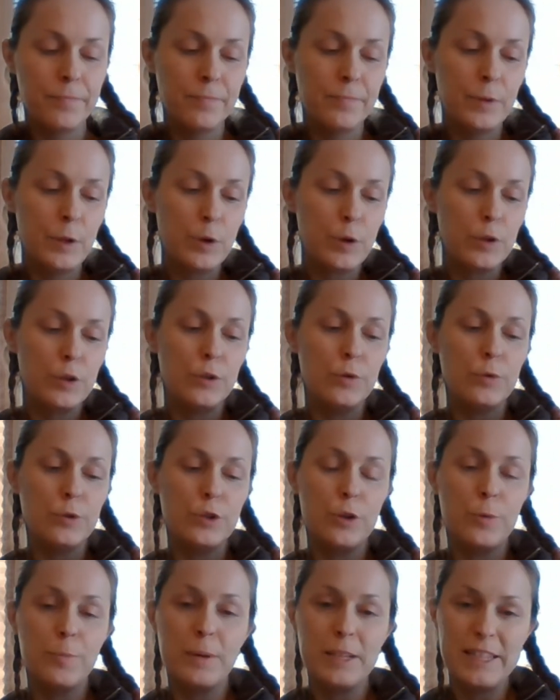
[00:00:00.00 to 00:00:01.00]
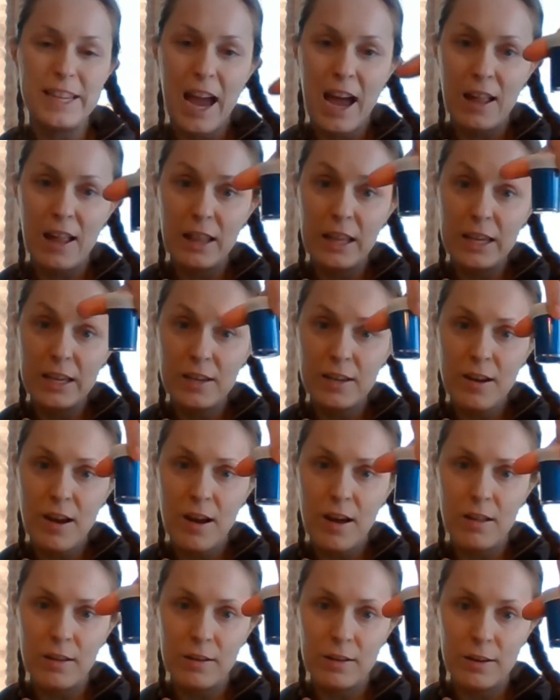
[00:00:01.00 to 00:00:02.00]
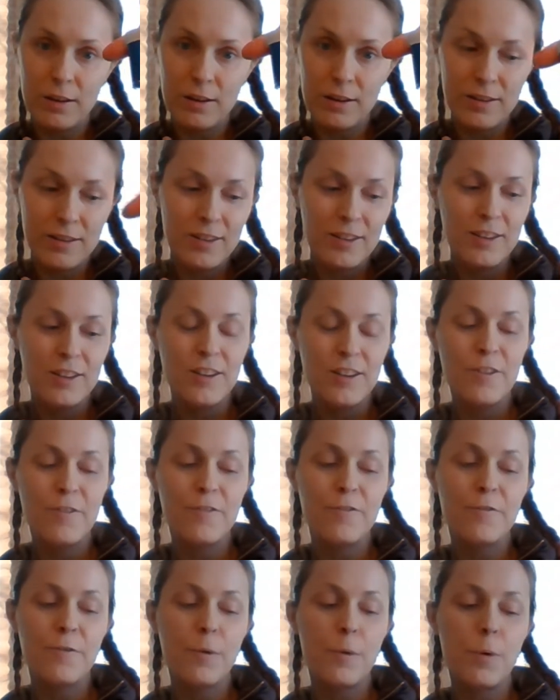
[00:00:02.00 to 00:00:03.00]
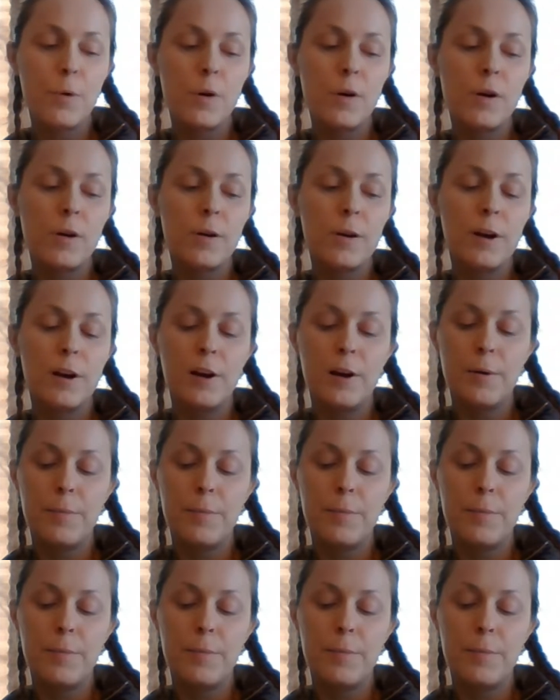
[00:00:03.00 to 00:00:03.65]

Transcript: You could use your metallic color for